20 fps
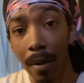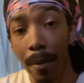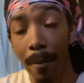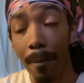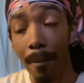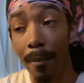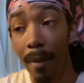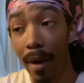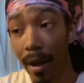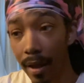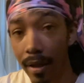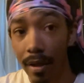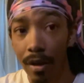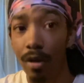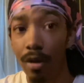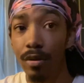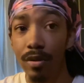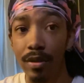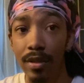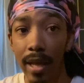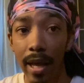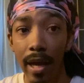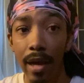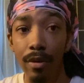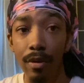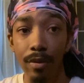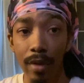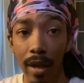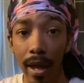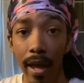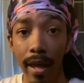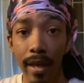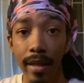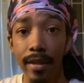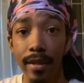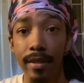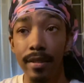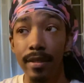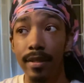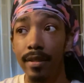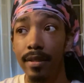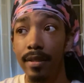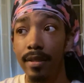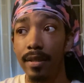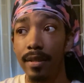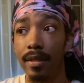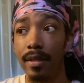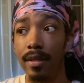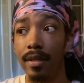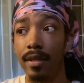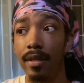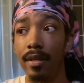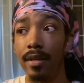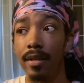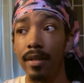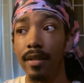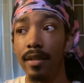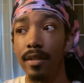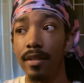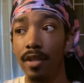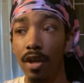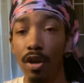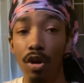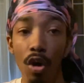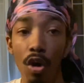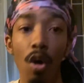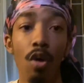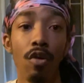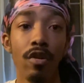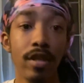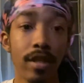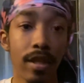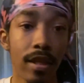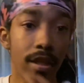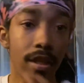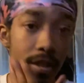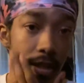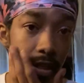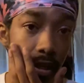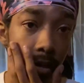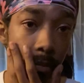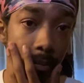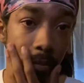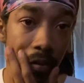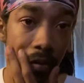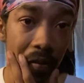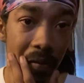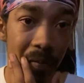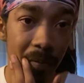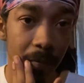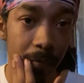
might go down as the quarantine champion.